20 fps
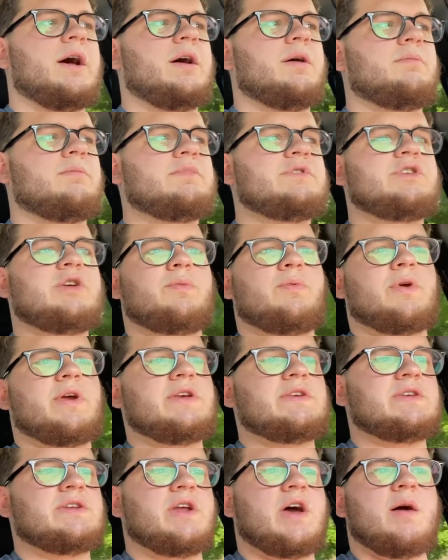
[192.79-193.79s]
Super
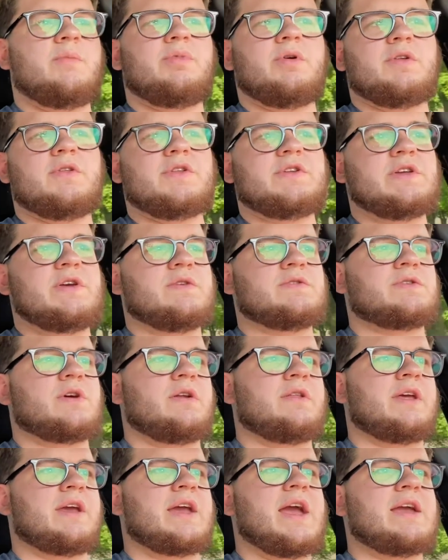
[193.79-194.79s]
easy to upload the tunes
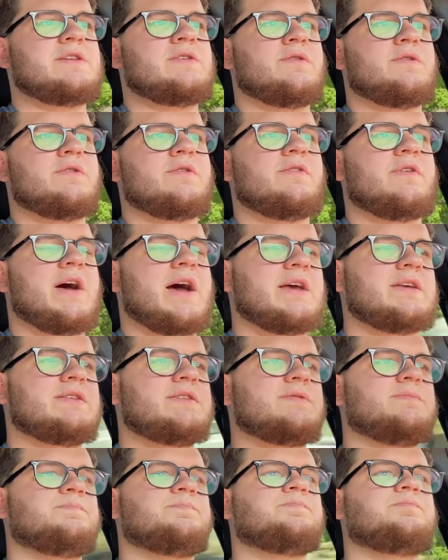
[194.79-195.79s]
on the KTuner
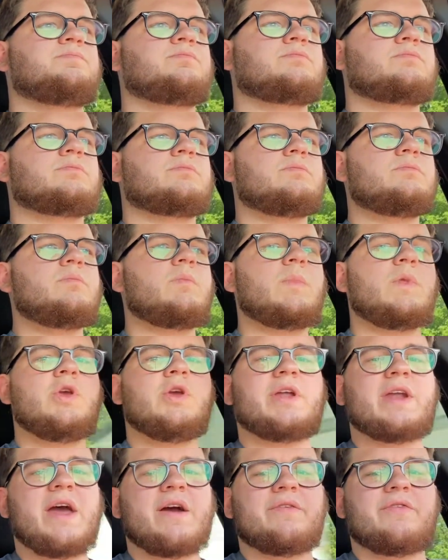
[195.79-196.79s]
device. You
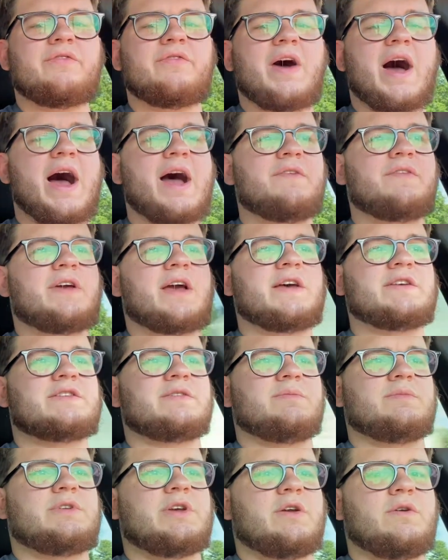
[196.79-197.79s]
can have 5
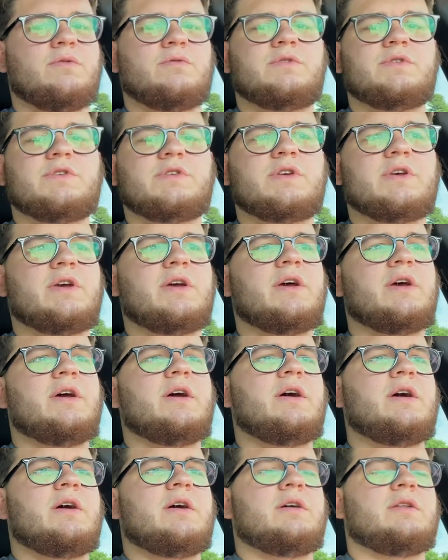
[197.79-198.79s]
custom tunes
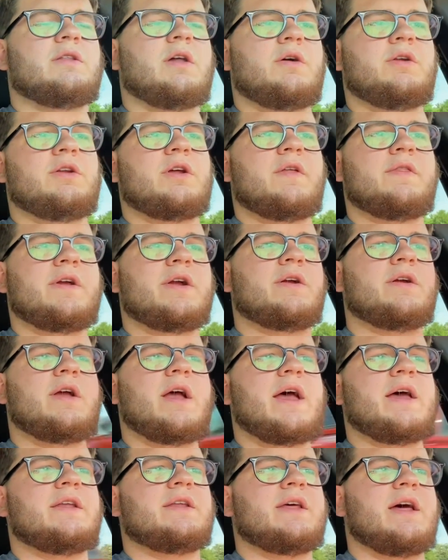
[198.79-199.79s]
loaded on there
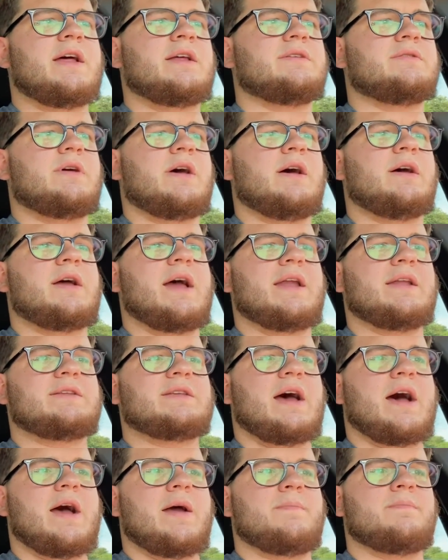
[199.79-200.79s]
at a
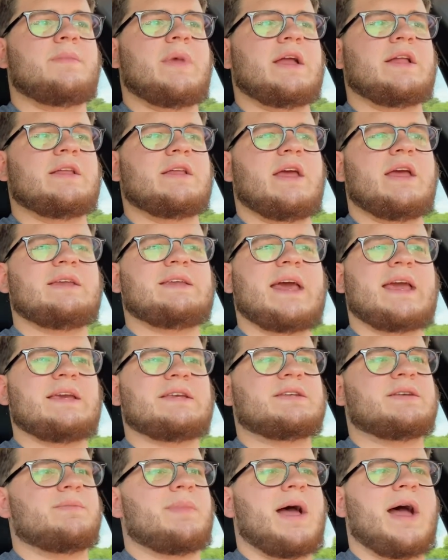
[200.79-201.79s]
time, and it
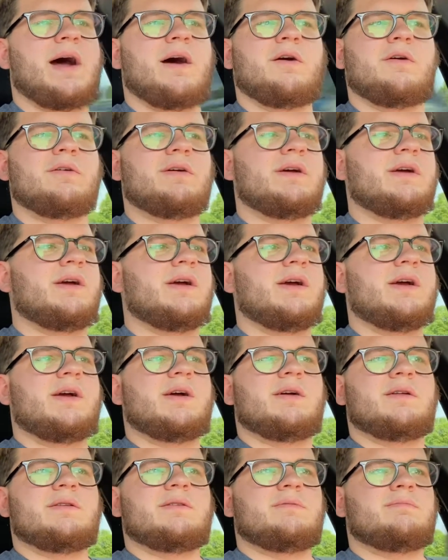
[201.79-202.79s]
takes about
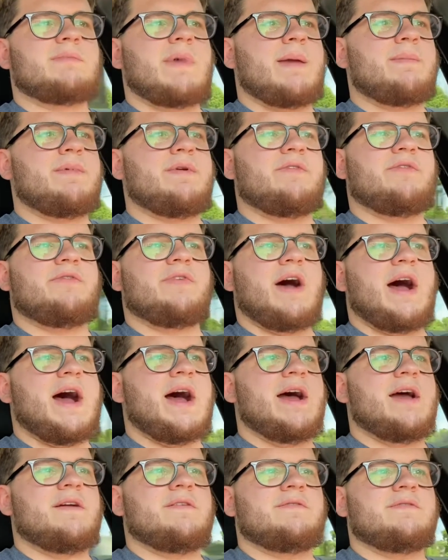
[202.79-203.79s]
maybe
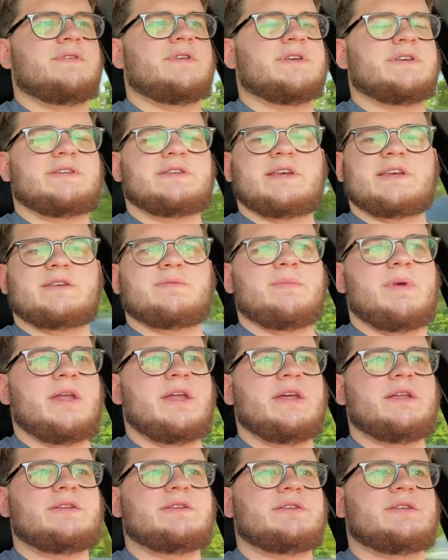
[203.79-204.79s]
5 to 6
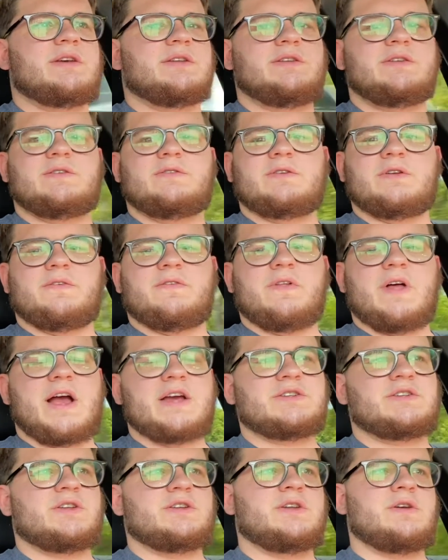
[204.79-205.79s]
minutes to
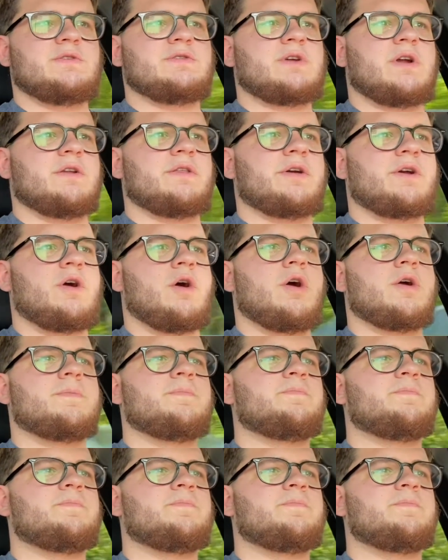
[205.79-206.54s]
flash the tunes onto the car.